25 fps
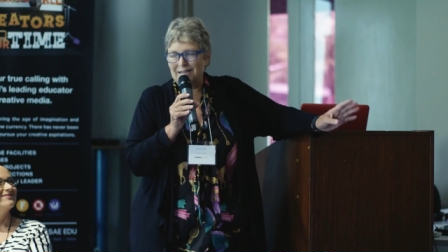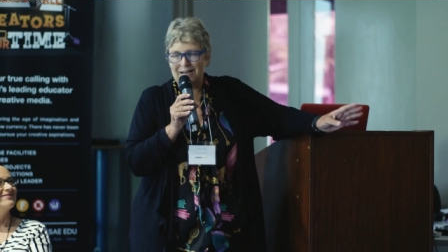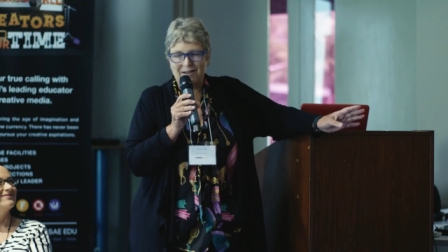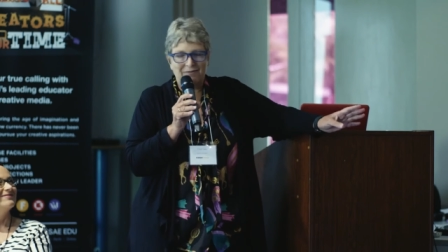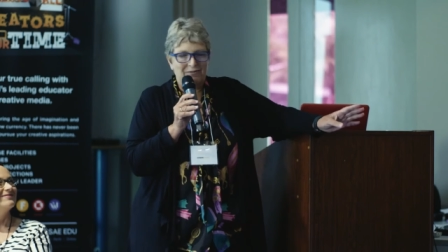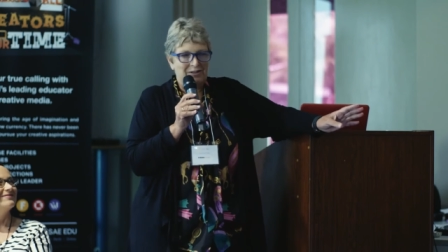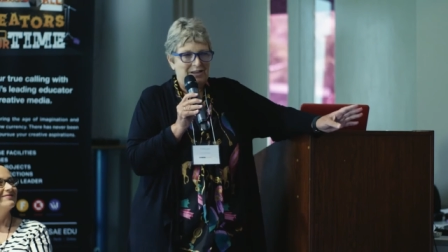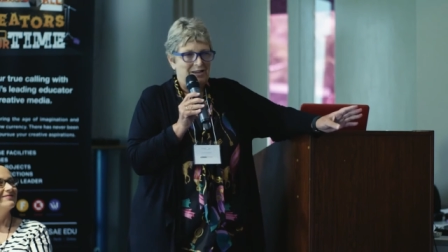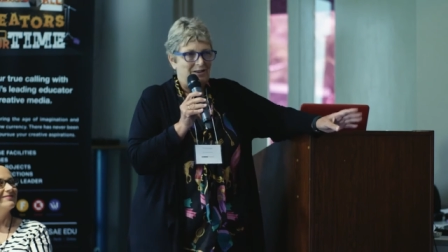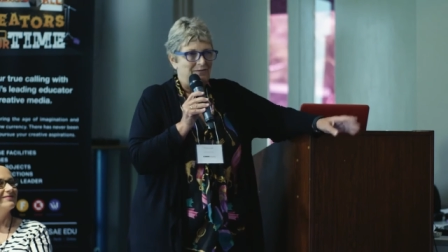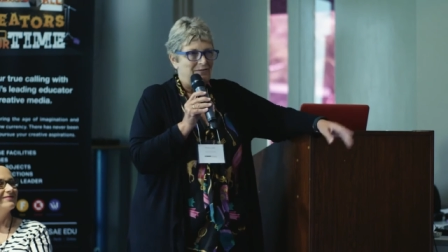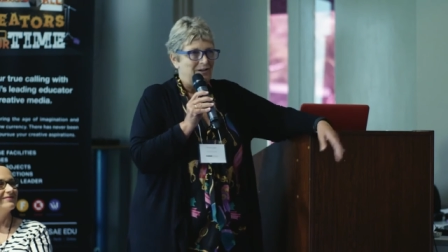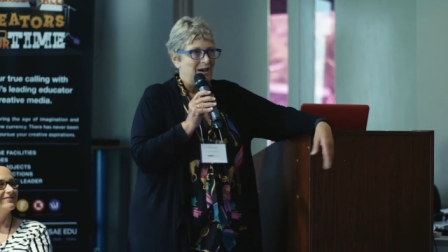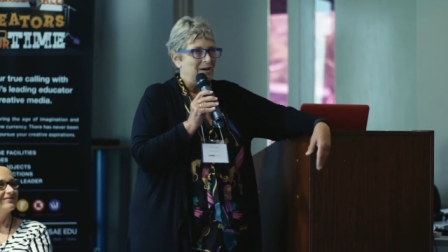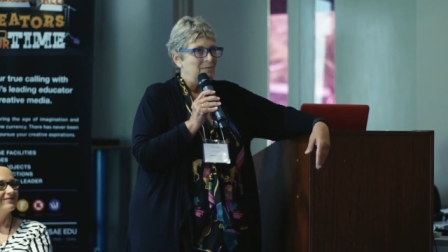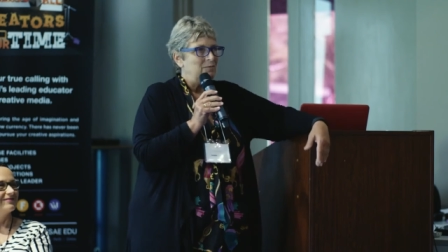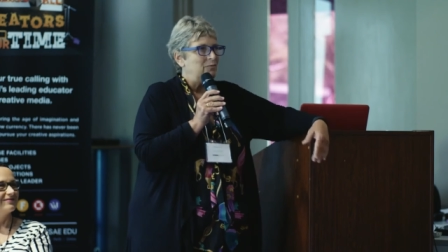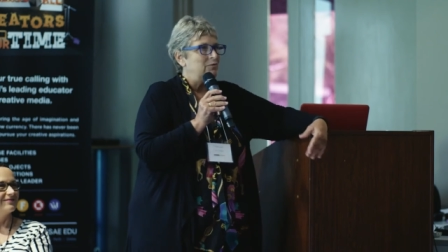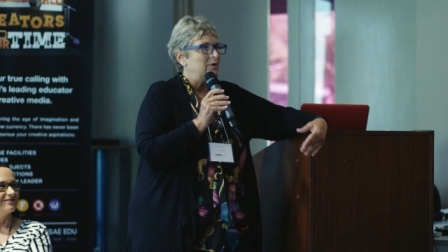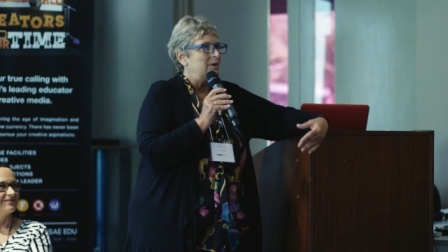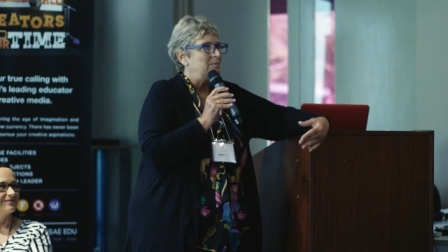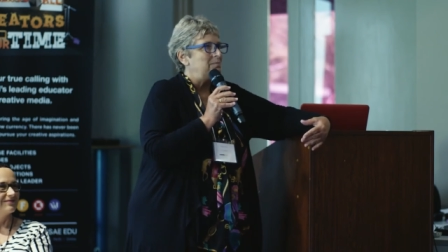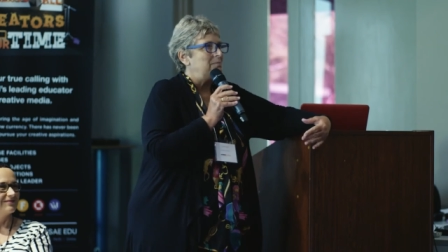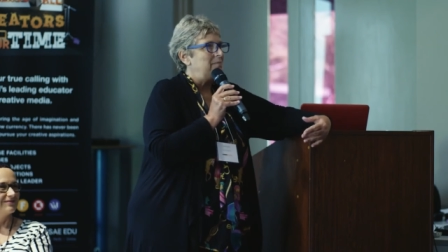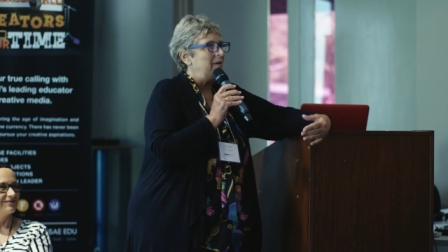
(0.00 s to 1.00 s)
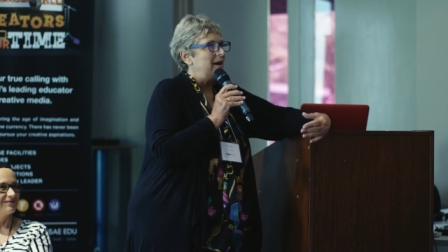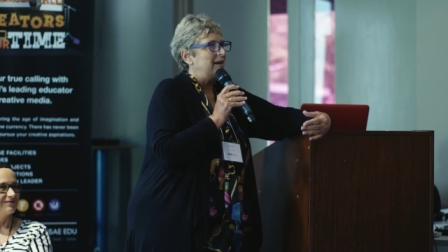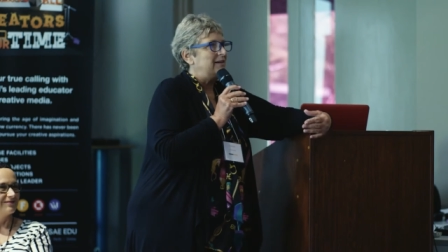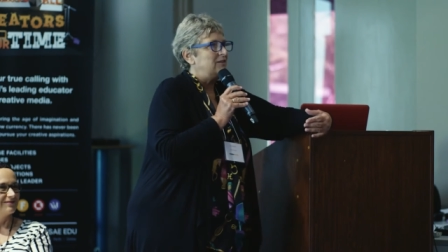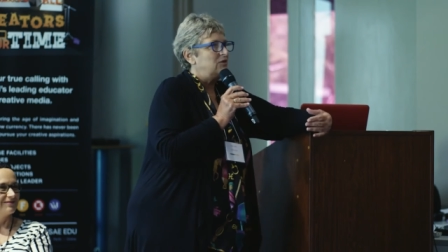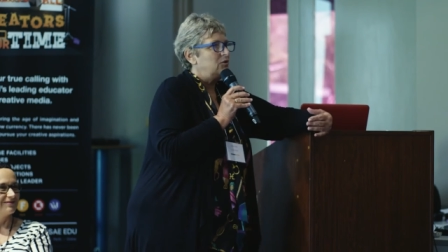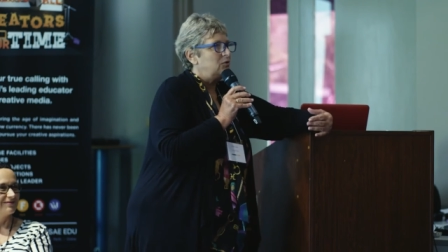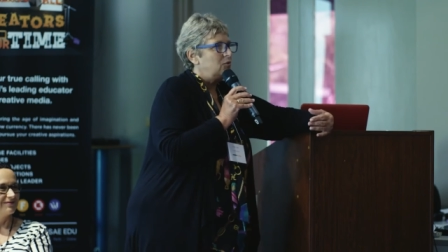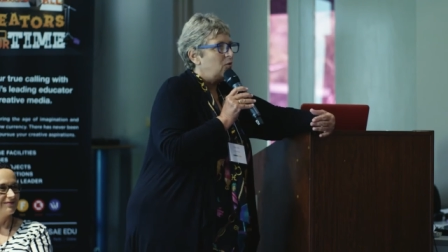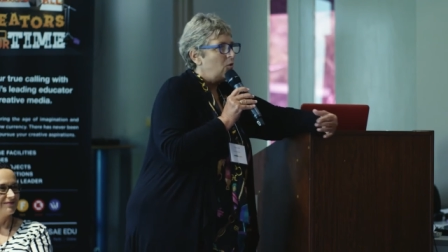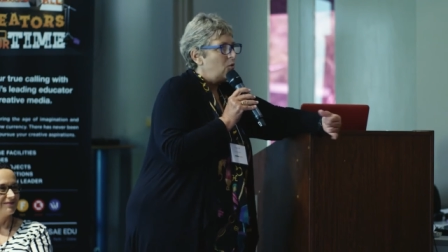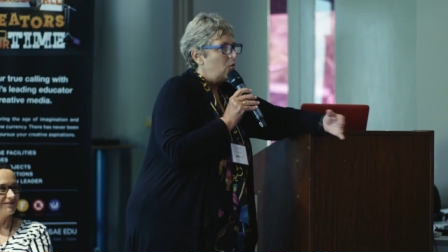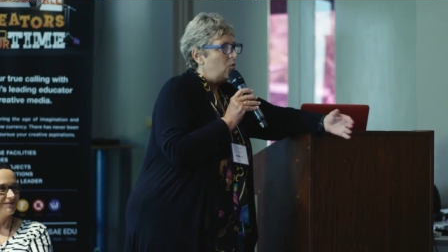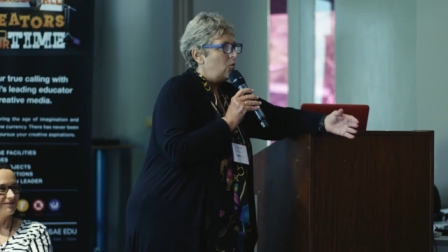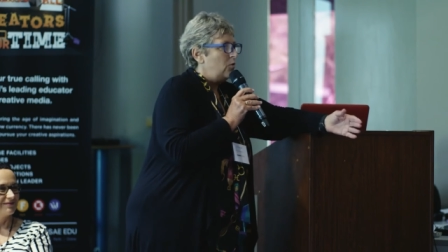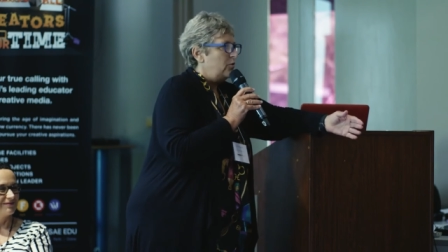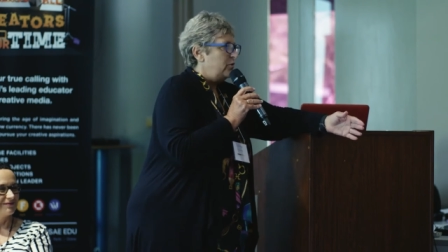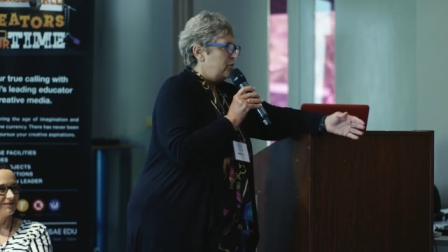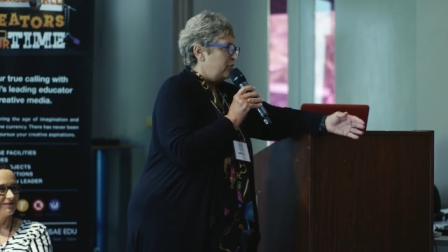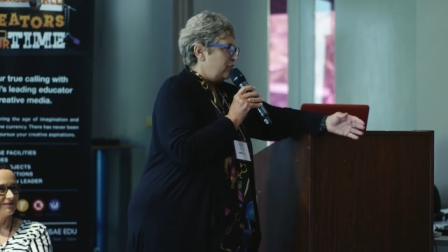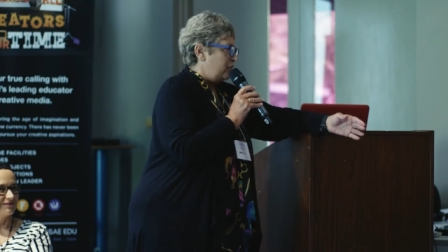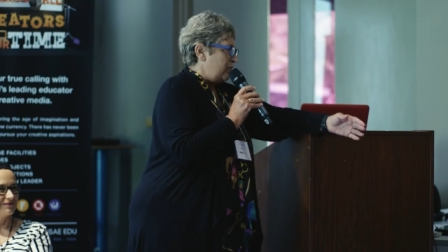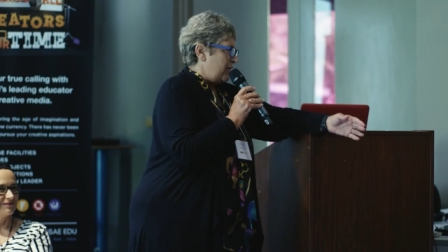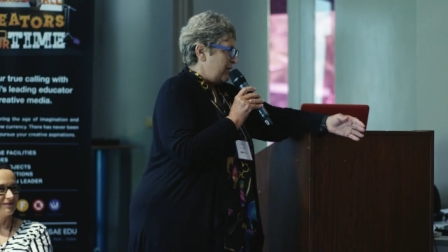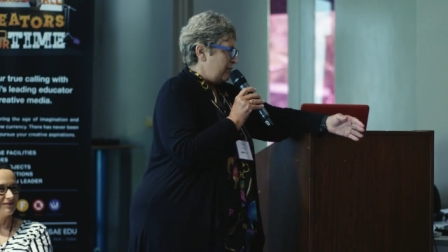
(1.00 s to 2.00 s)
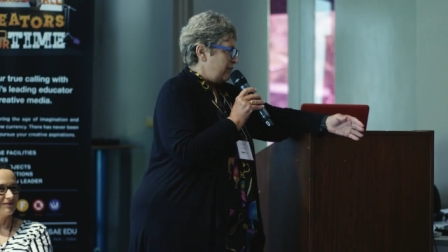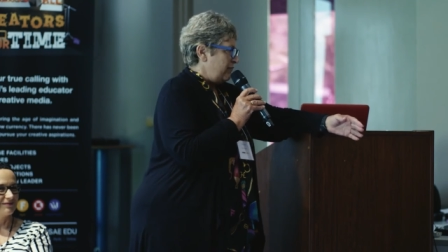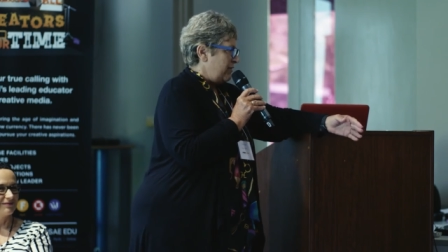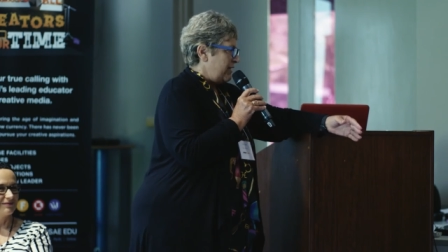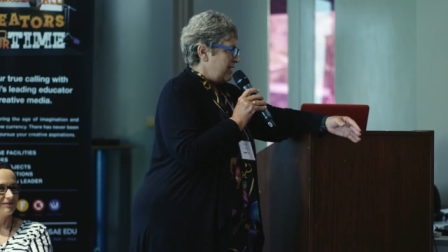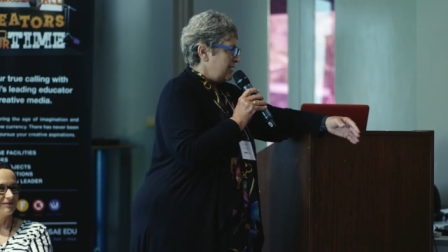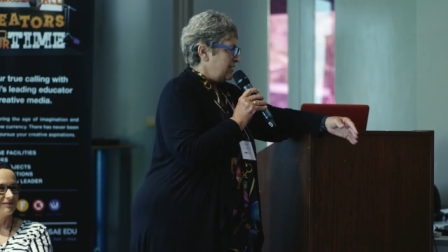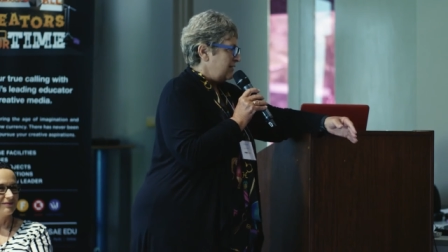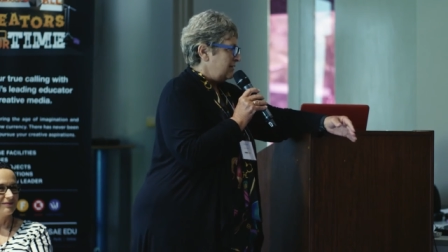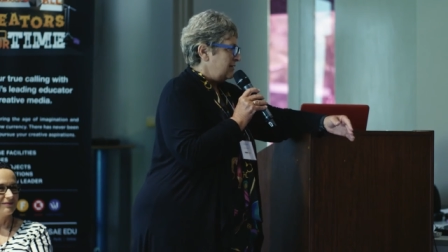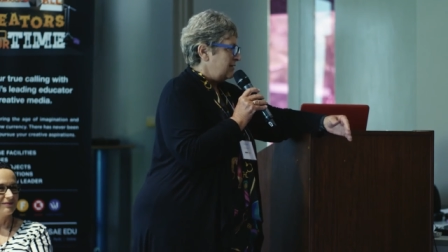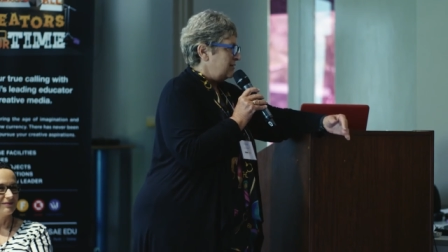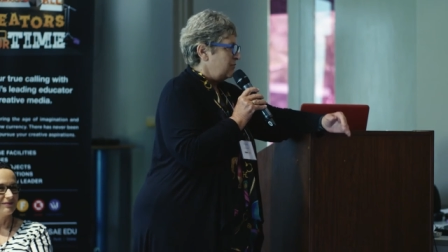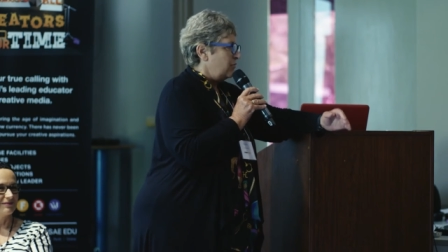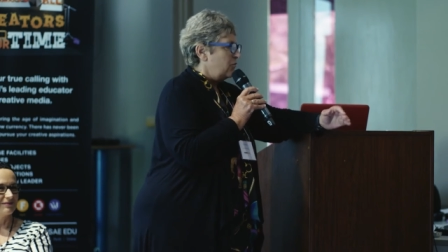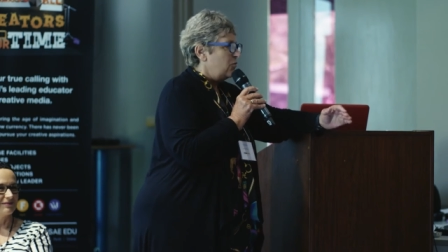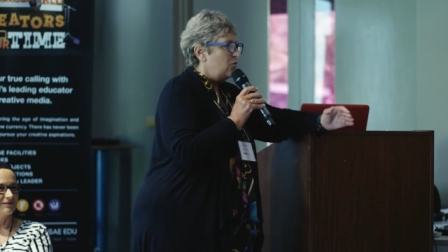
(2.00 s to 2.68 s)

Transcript: never give up, went back to all the front runners,